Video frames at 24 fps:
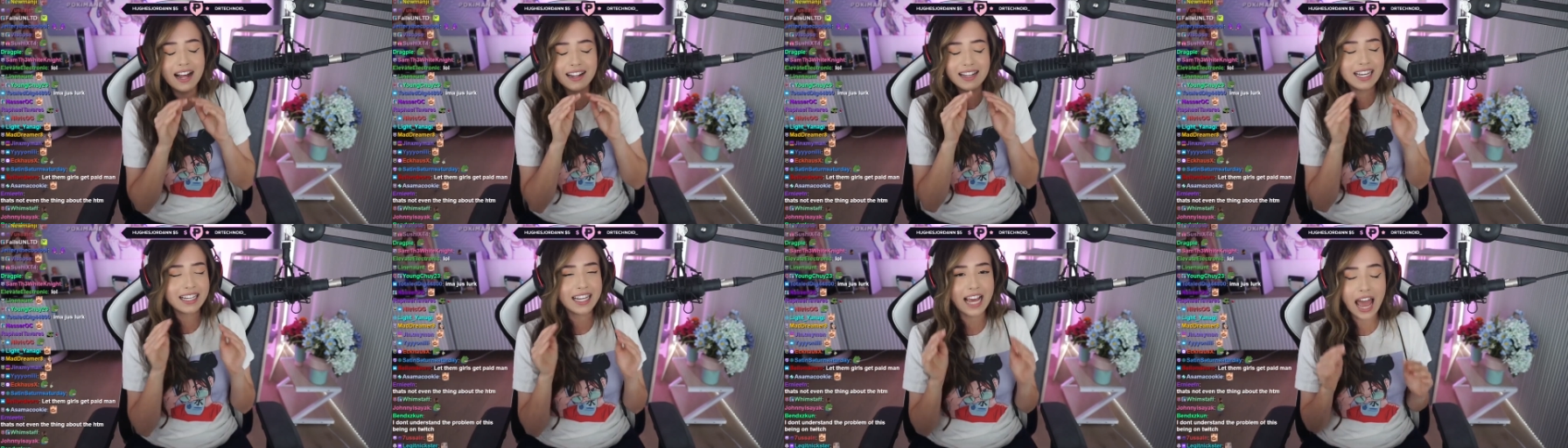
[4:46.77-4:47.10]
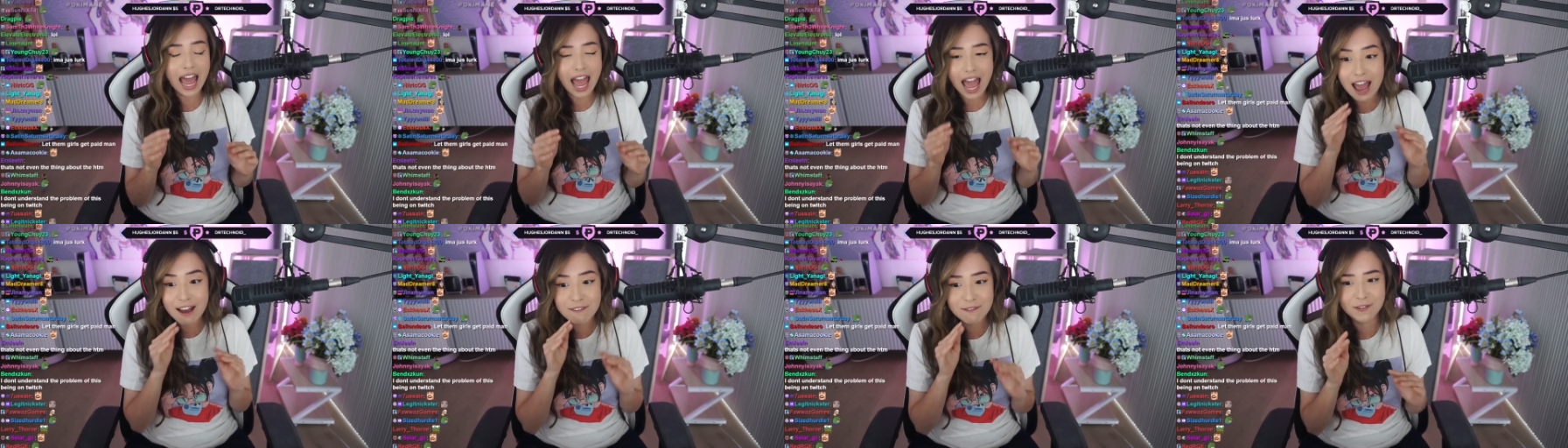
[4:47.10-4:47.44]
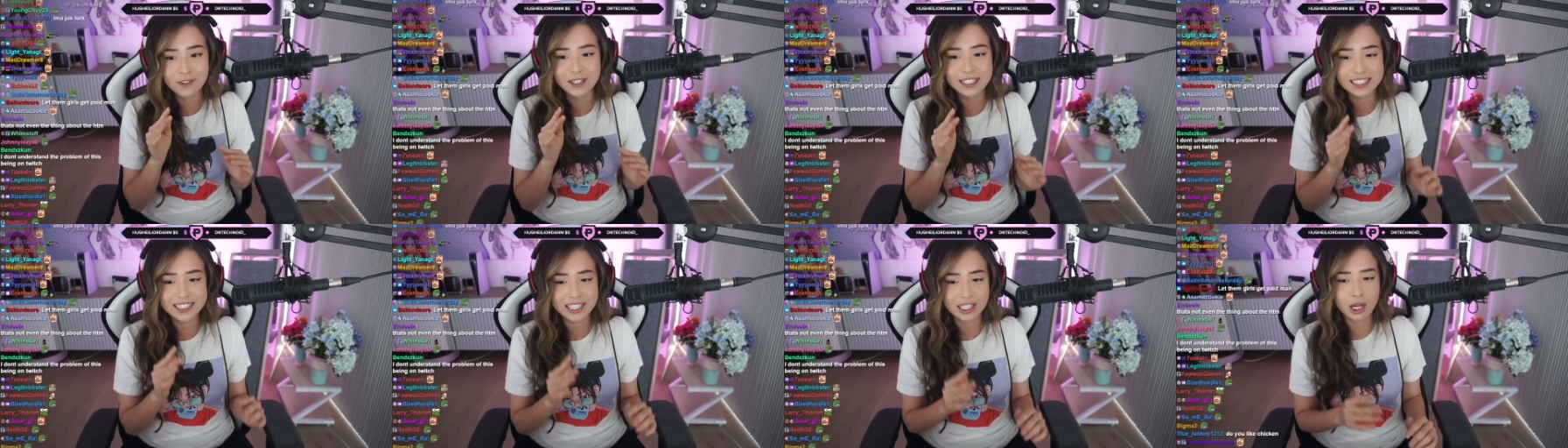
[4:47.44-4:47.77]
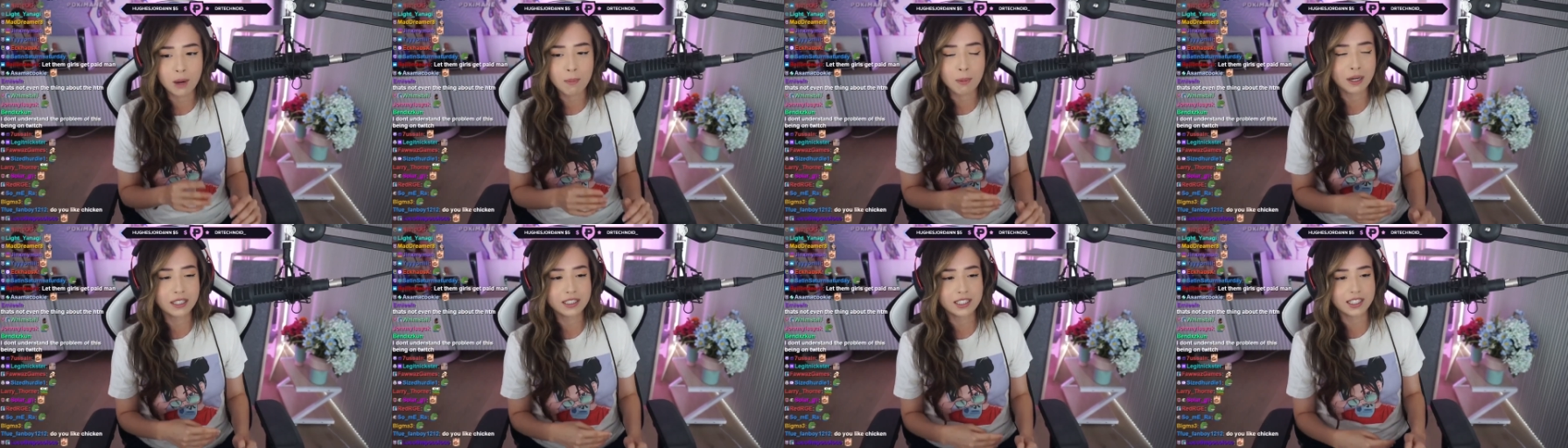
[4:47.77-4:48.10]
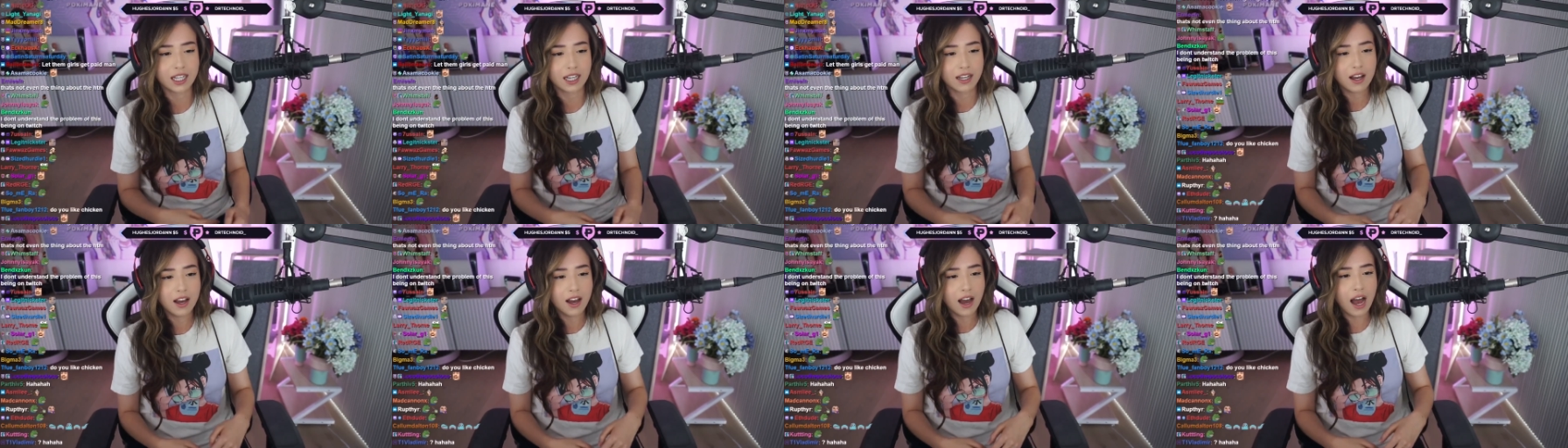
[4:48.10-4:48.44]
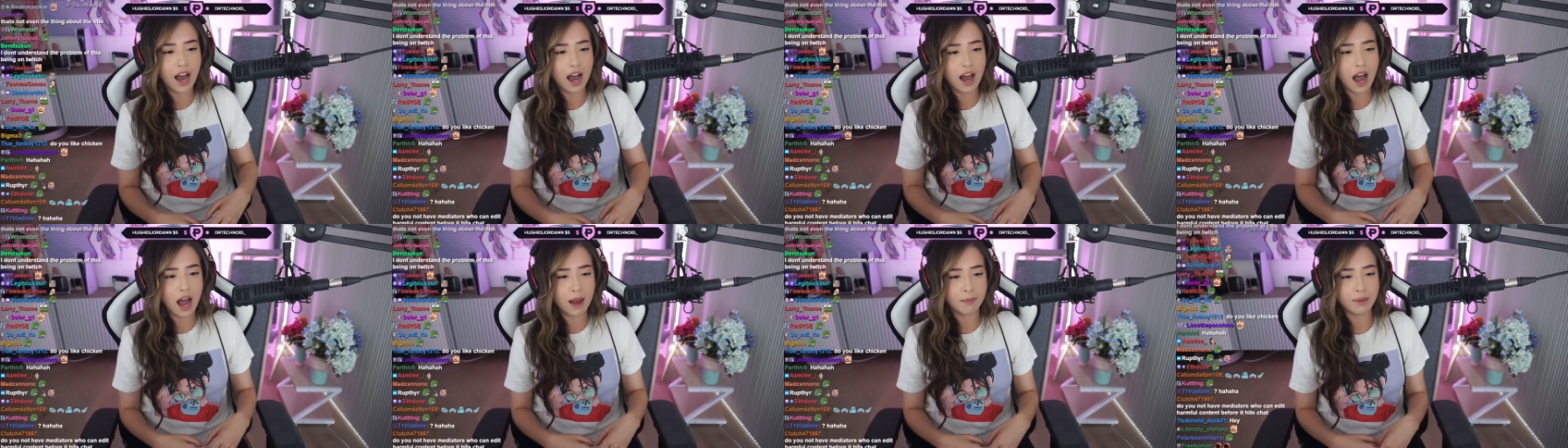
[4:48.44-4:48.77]
Like every single person's like,
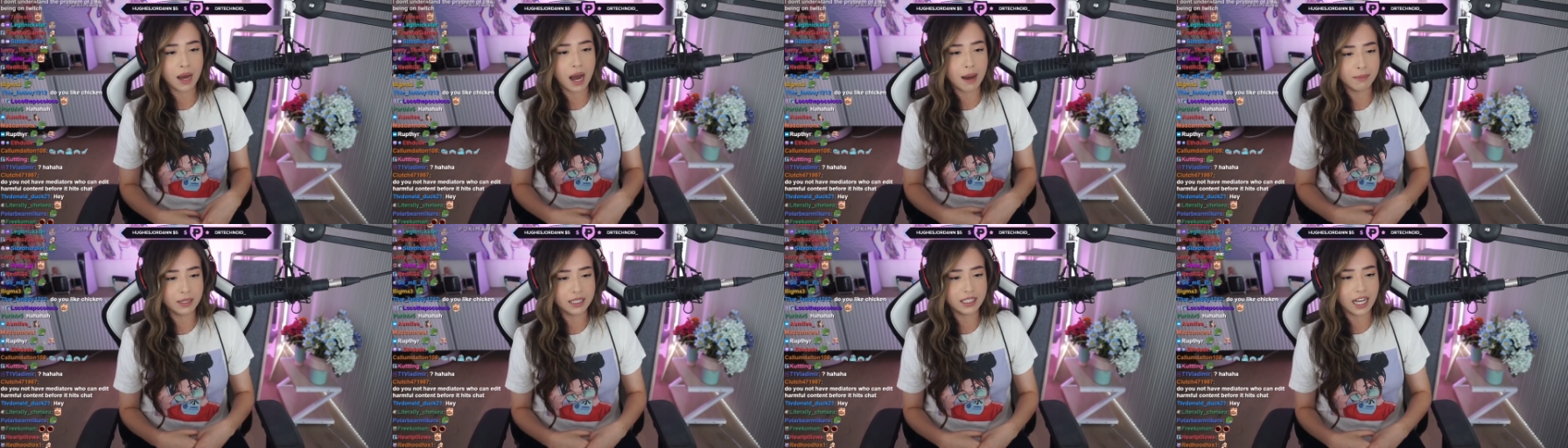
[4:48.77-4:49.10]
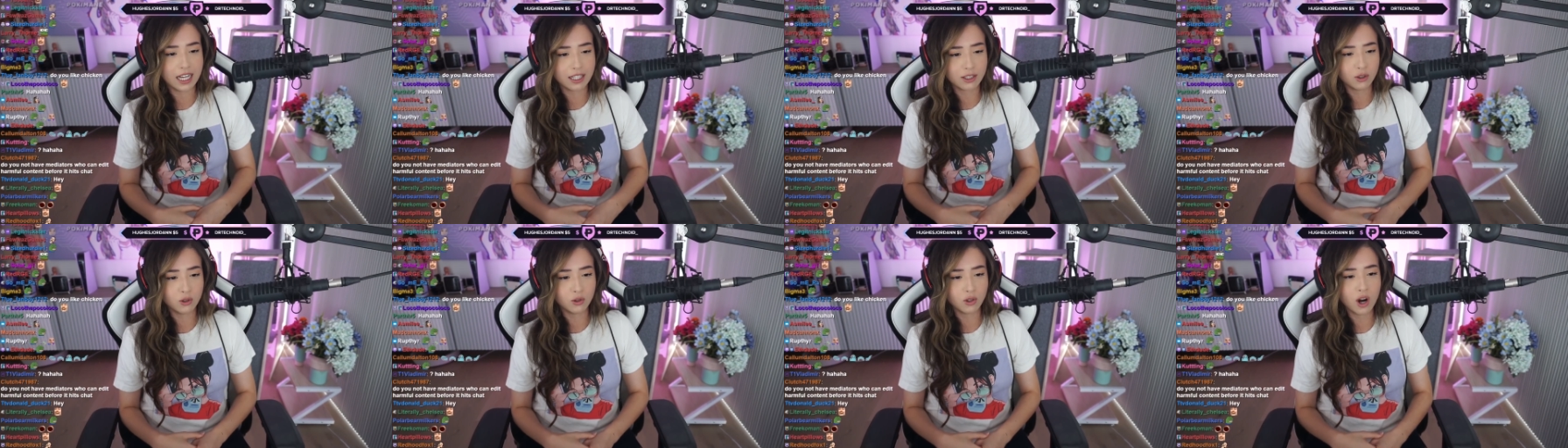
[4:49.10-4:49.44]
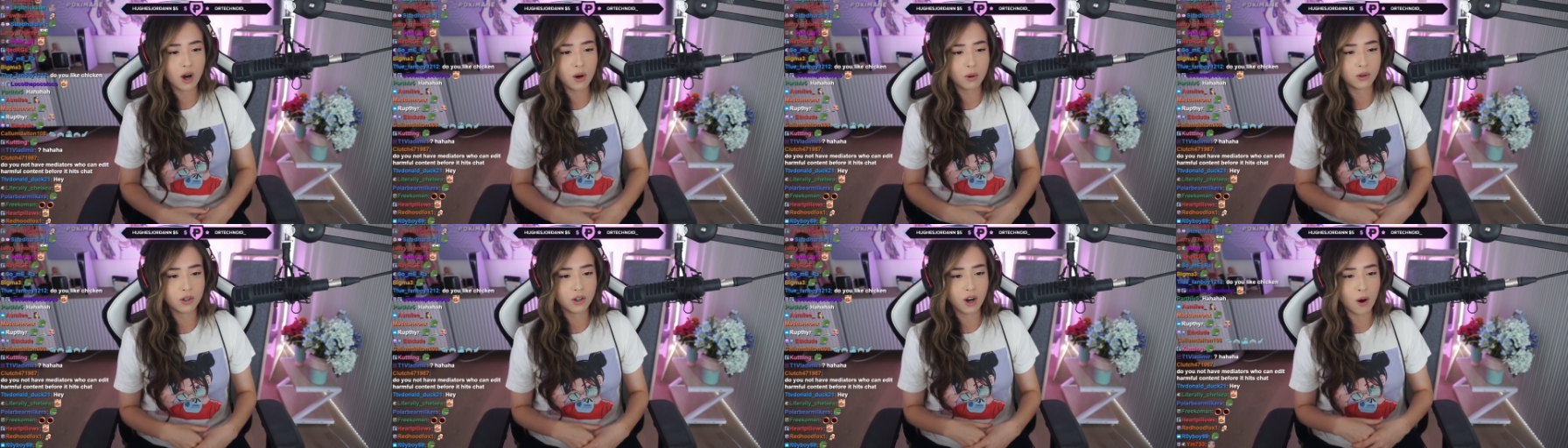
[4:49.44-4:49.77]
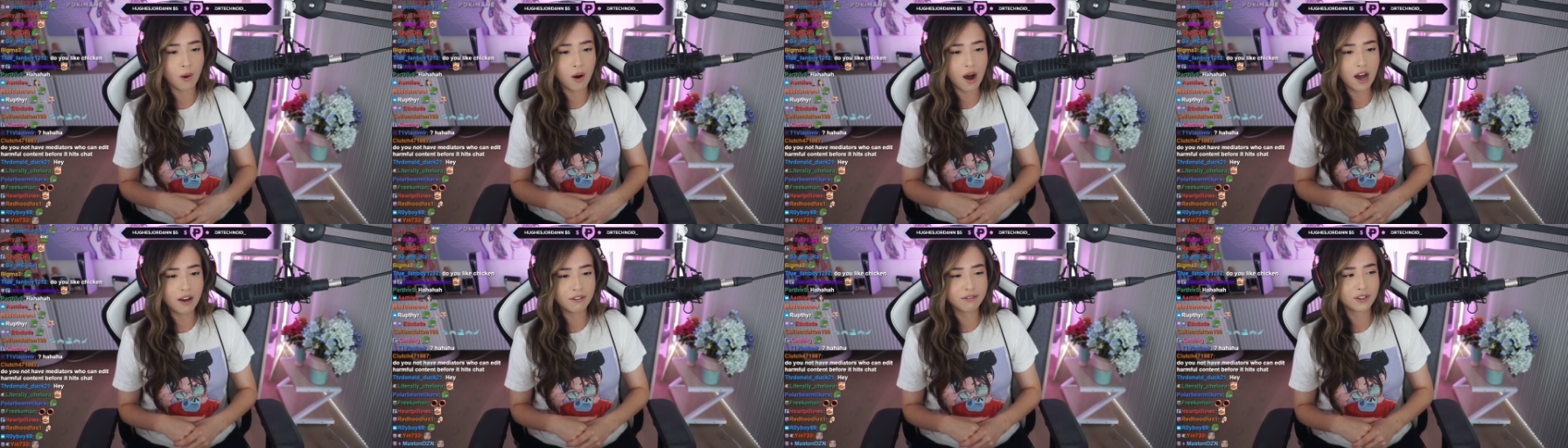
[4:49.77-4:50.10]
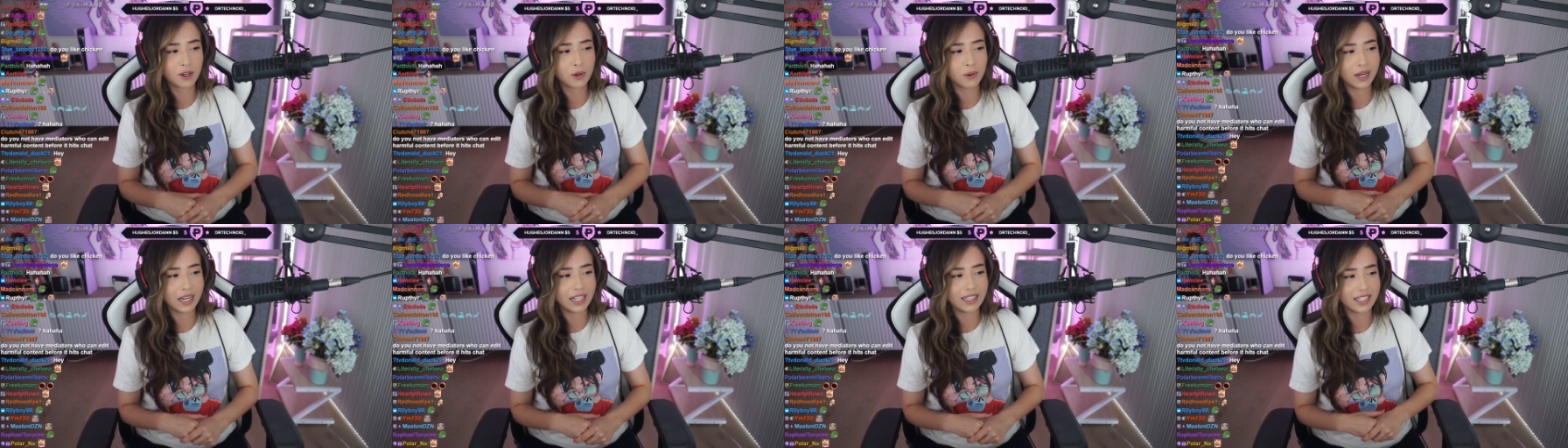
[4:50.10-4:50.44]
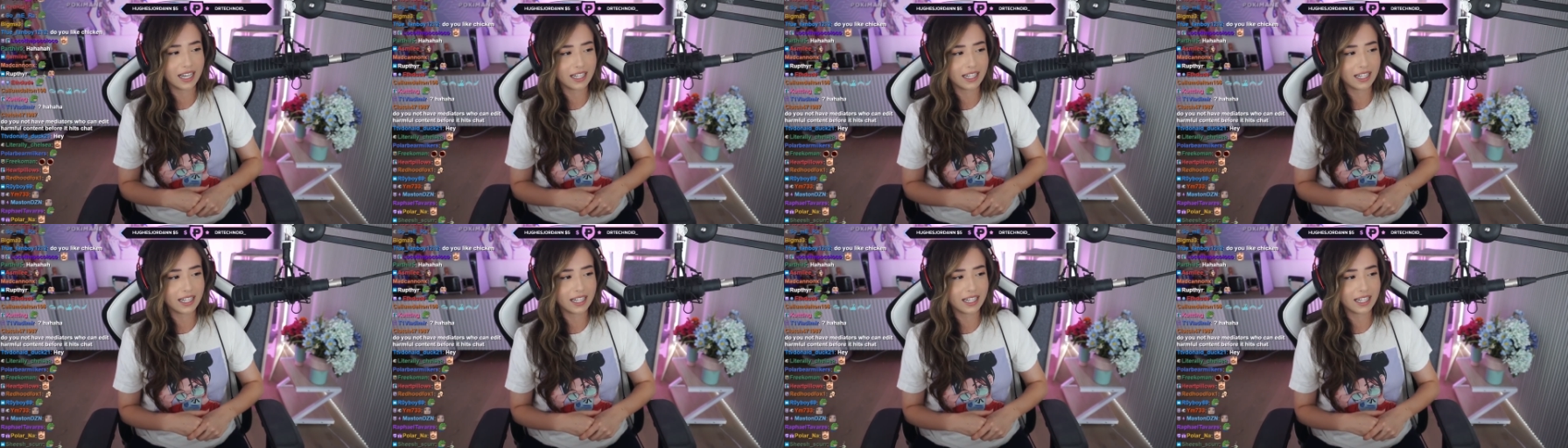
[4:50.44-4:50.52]
I mean, like, you know, go off, queen.